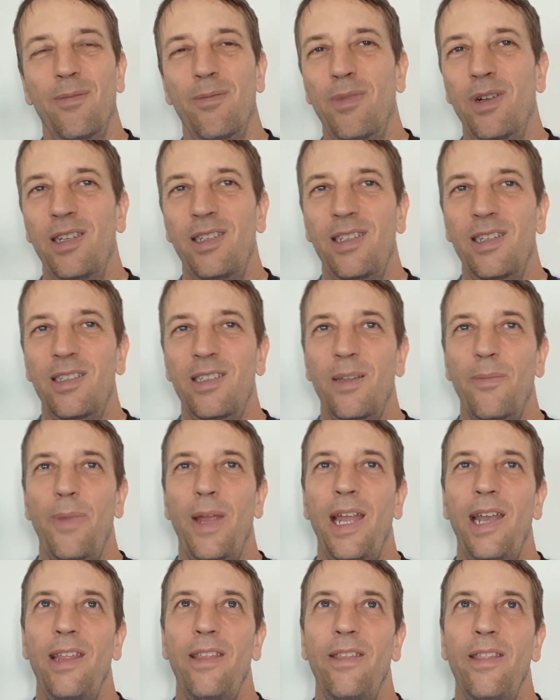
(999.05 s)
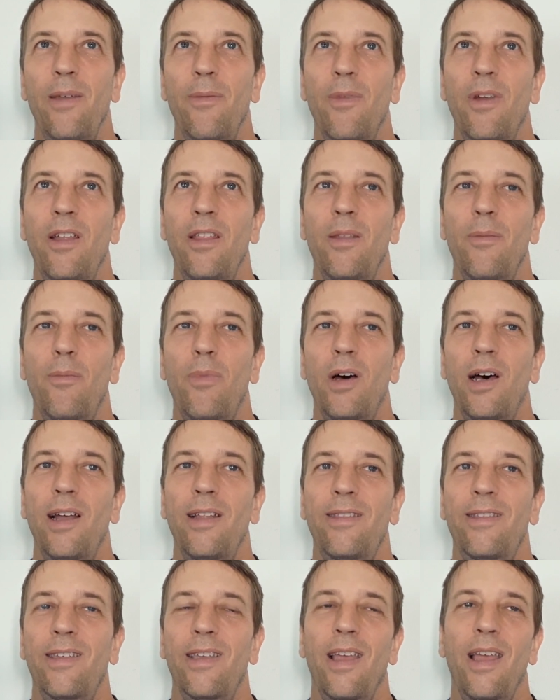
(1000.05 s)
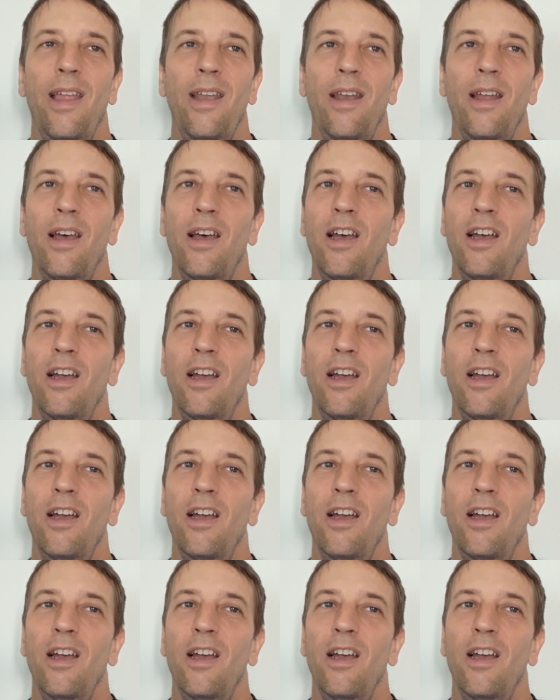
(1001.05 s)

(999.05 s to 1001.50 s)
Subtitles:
But it's just a pain in the butt, and